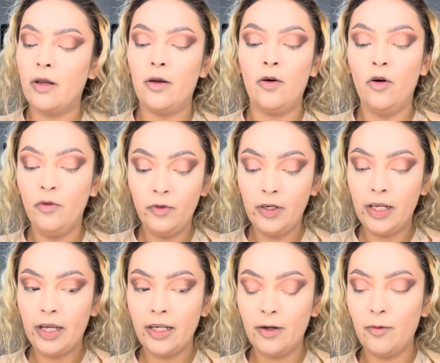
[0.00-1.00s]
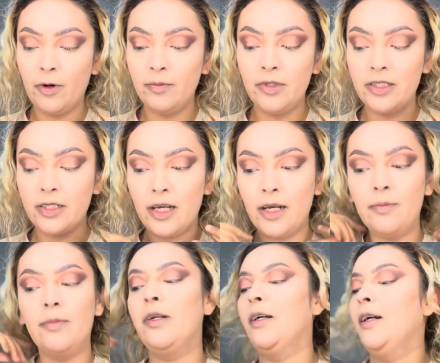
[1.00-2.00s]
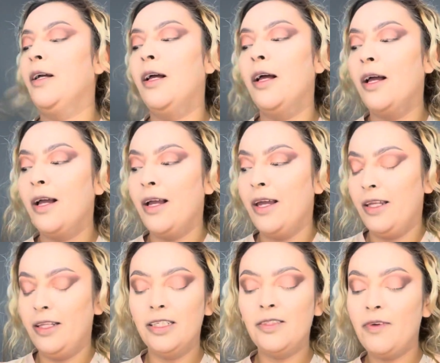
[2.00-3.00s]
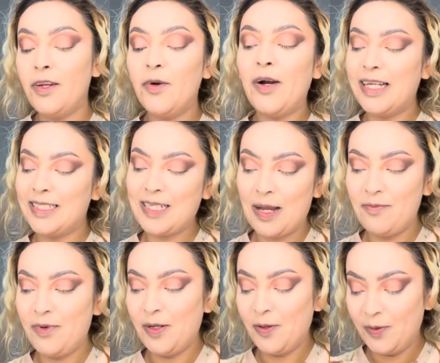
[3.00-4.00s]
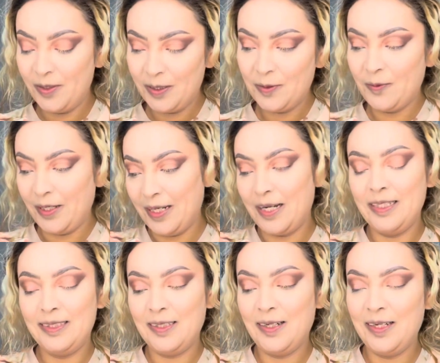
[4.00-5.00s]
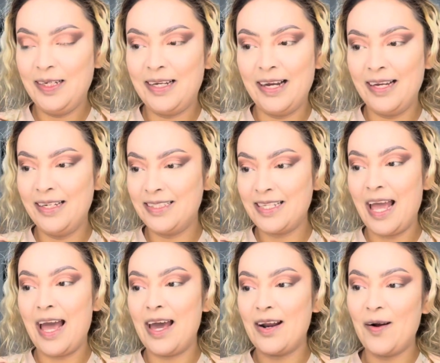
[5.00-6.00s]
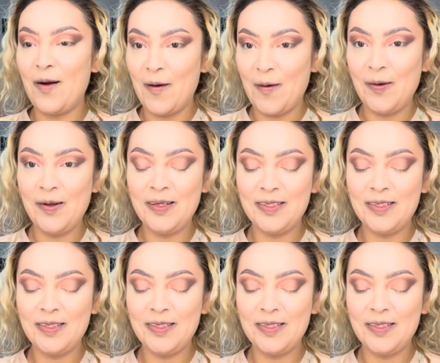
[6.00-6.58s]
Hopefully I can warm this up. This video has not been going the way I thought, guys, at all.